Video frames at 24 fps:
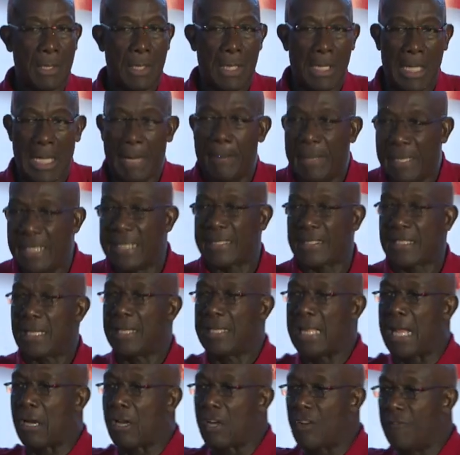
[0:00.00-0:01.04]
A minister in
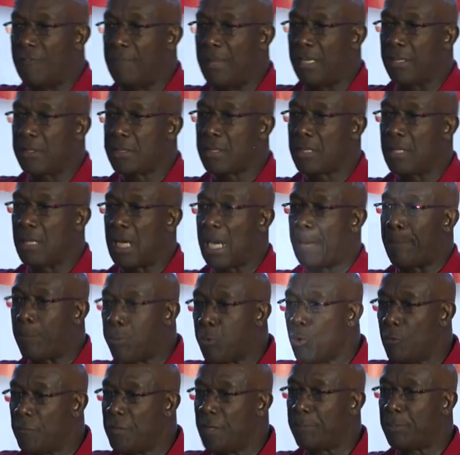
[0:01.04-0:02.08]
that government
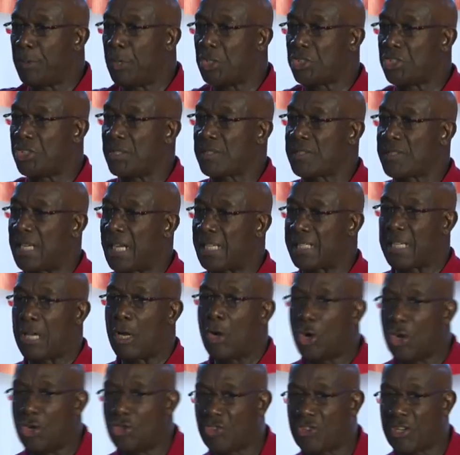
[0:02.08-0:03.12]
approved the purchase at
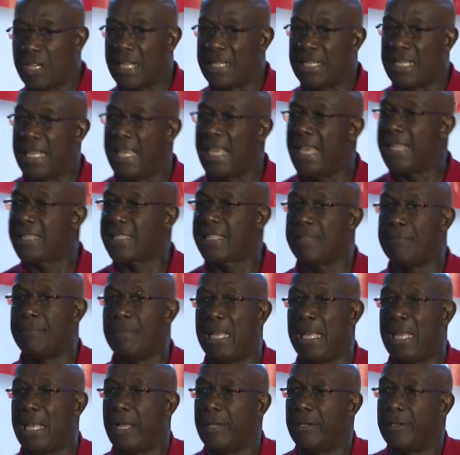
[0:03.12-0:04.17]
180
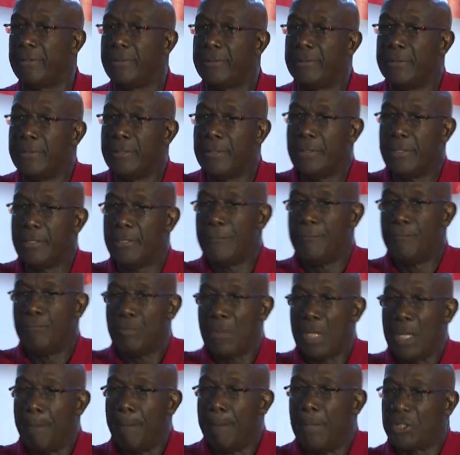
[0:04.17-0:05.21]
million.
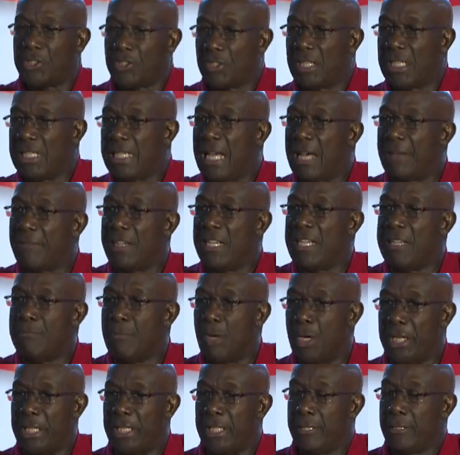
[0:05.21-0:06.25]
But you didn't have any
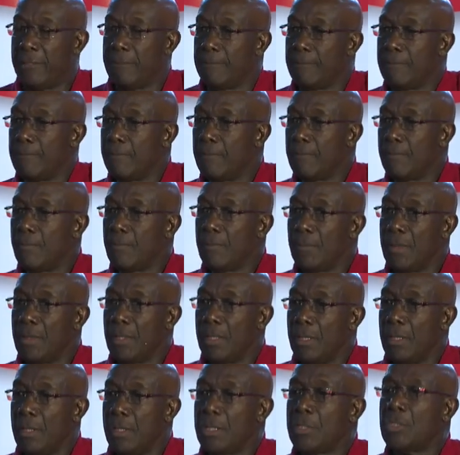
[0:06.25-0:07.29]
money
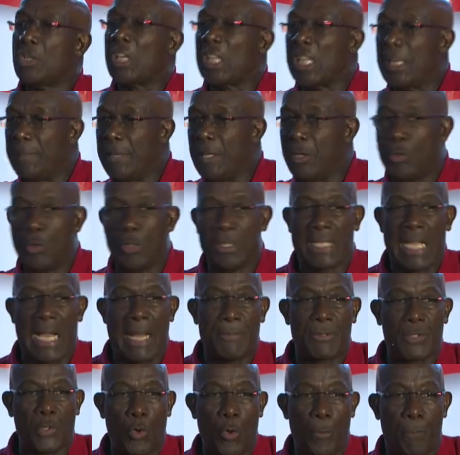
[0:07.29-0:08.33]
to keep the youth
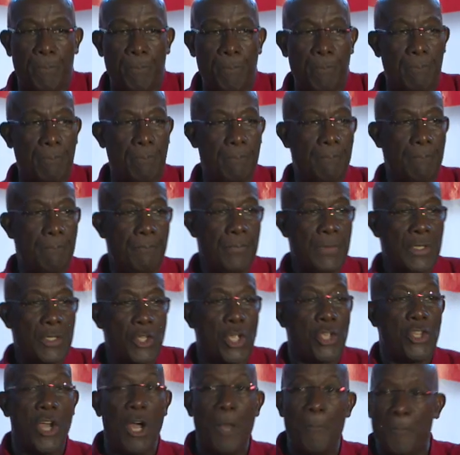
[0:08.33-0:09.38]
camps open. So
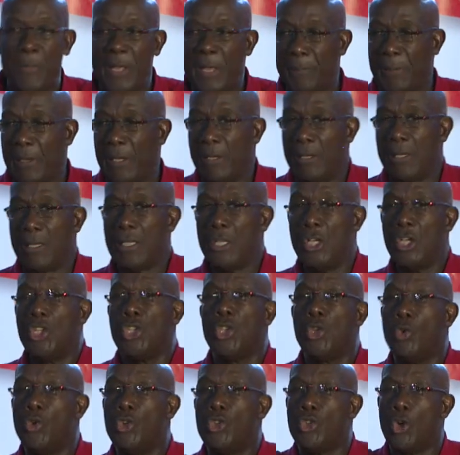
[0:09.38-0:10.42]
young people,
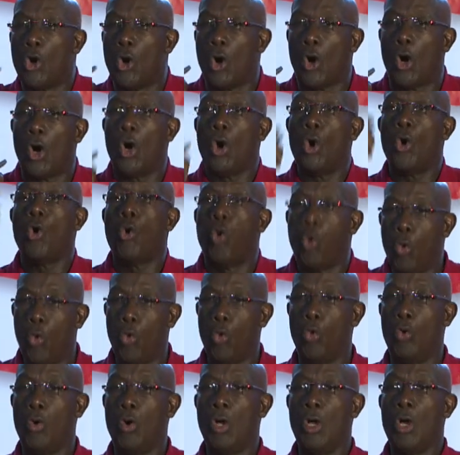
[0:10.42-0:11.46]
you know
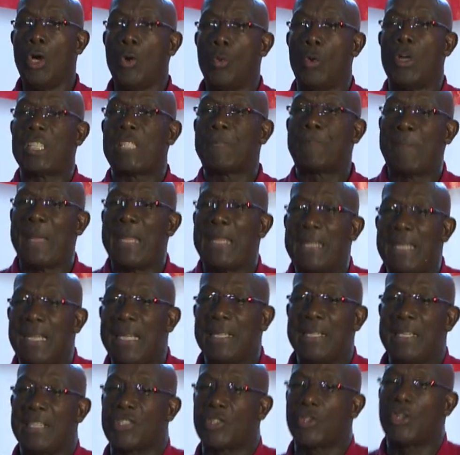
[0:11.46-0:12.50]
who was spending
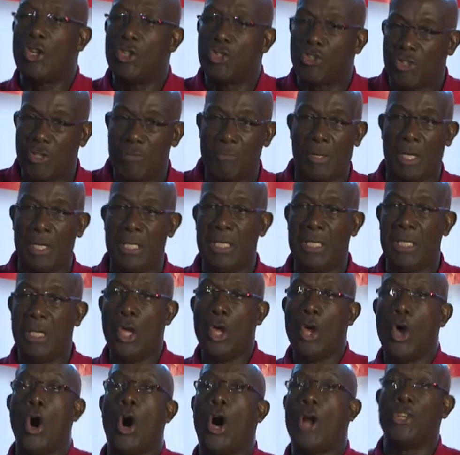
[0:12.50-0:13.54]
this country money
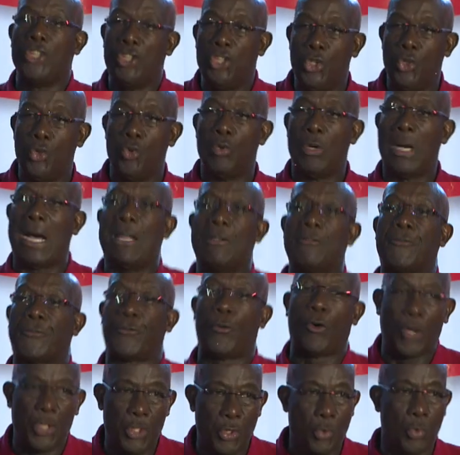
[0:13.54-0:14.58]
on you and
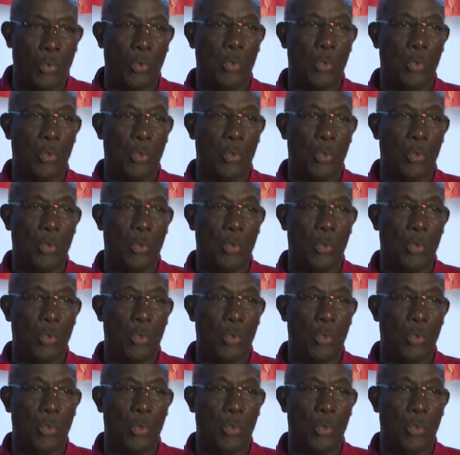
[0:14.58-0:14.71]
for you,